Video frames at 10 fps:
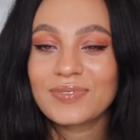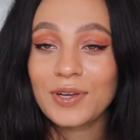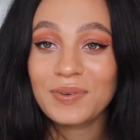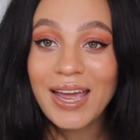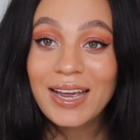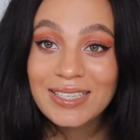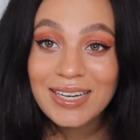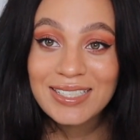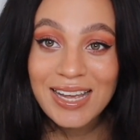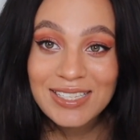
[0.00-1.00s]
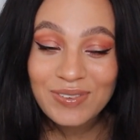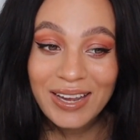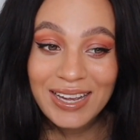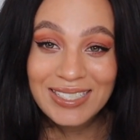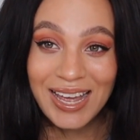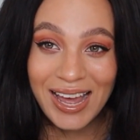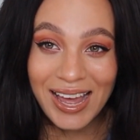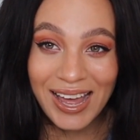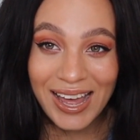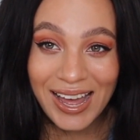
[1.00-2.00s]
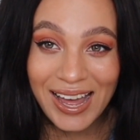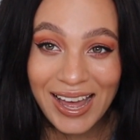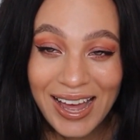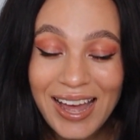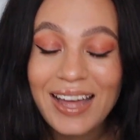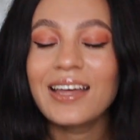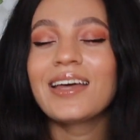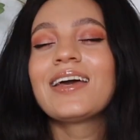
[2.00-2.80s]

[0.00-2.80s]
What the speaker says: So next in accessories, I